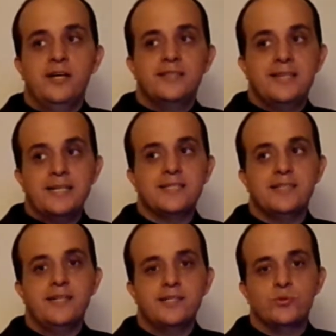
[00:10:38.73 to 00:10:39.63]
text
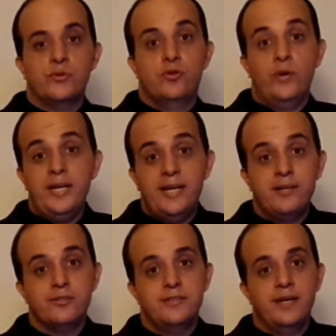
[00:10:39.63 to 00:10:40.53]
links with great anchor
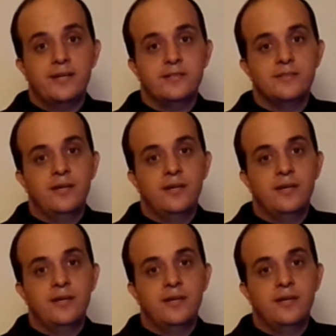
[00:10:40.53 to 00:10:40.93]
text